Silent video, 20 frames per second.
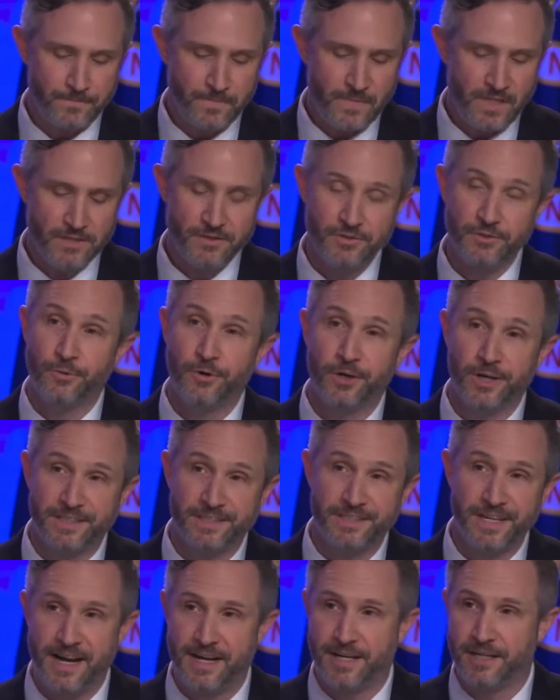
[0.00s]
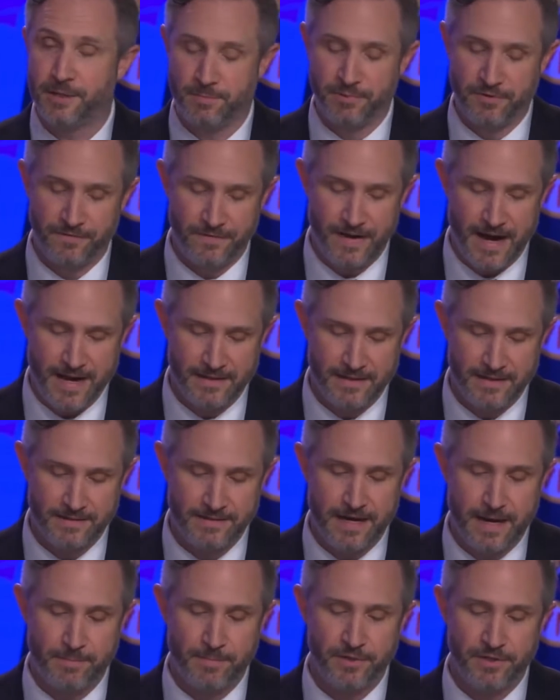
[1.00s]
So we're excited to provide
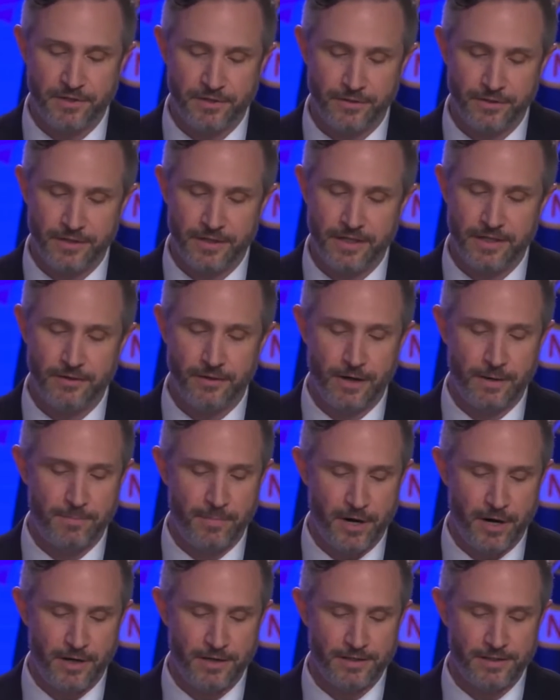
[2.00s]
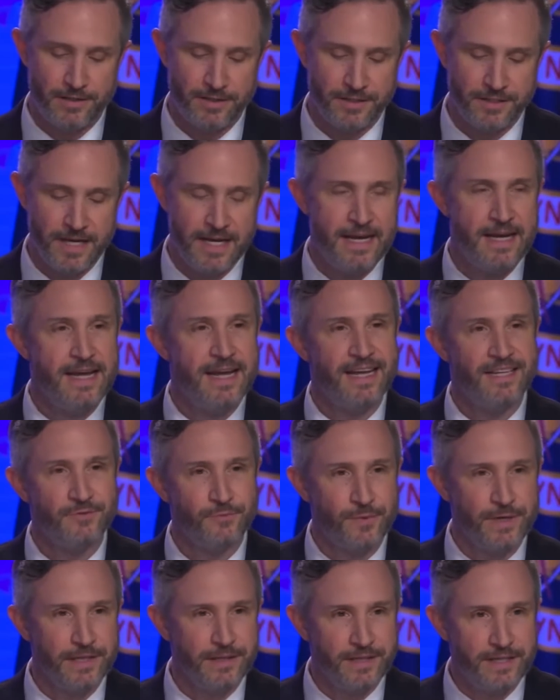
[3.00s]
this opportunity to our partners as
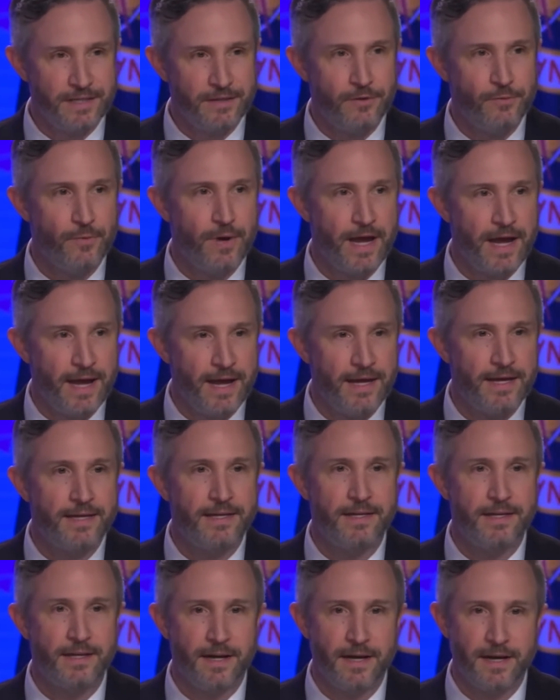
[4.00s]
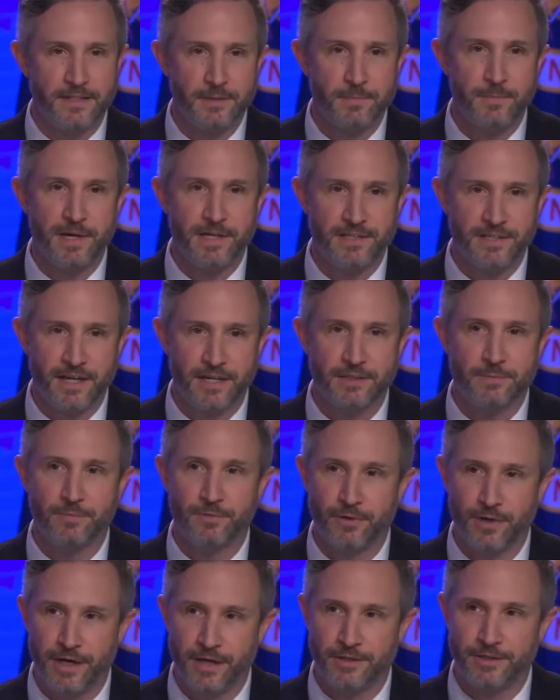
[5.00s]
we lead the way in uh, space
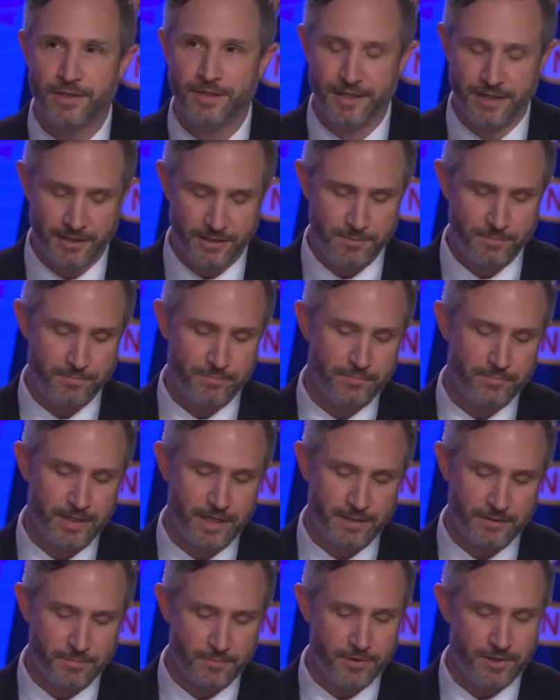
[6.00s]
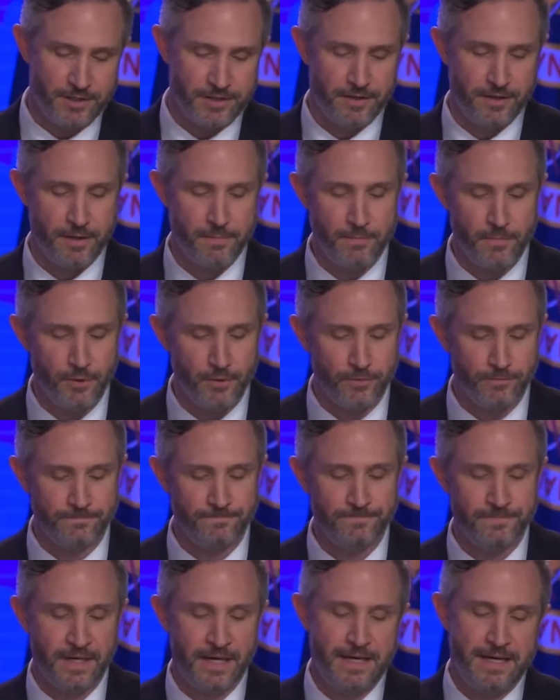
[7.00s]
exploration and ex- exploration of the
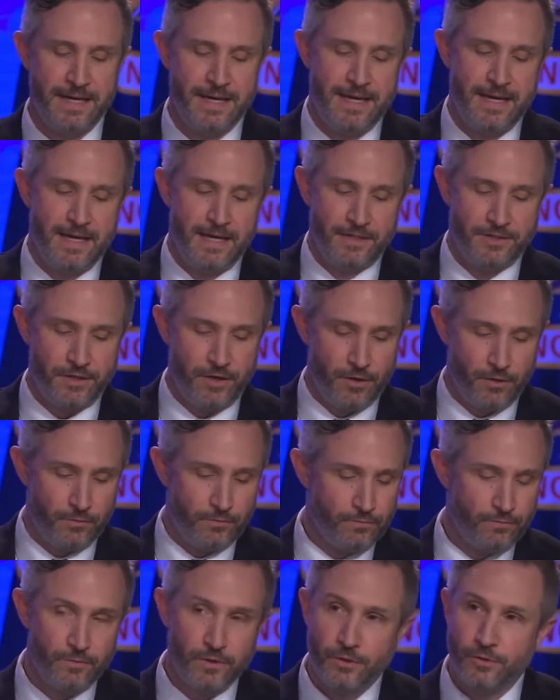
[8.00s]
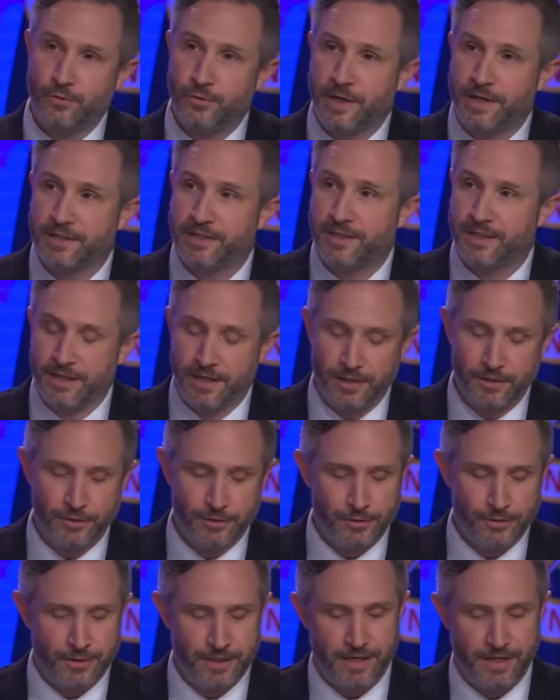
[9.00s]
moon. So, real quick to
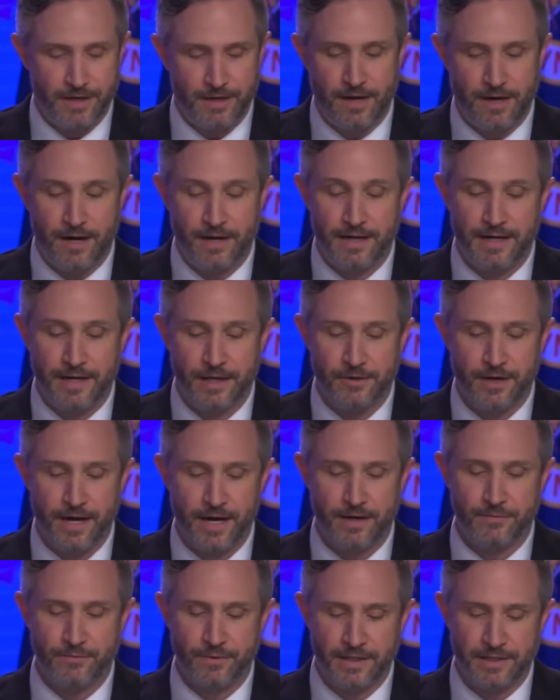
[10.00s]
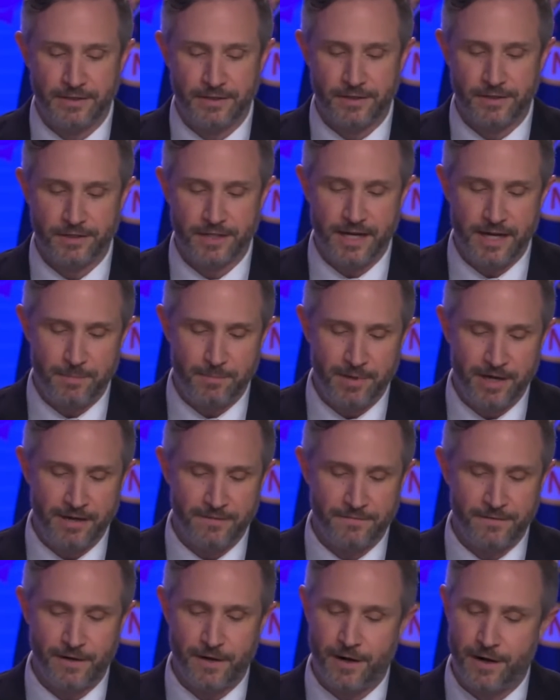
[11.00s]
conclude here, our integrated research
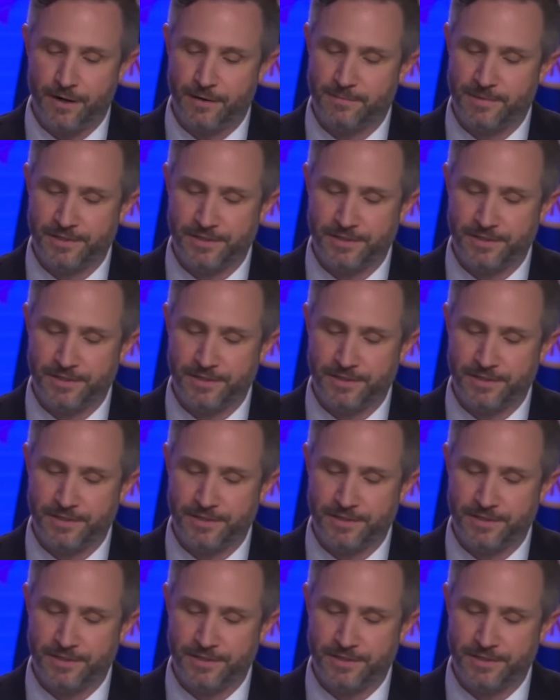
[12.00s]
campaign for Artemis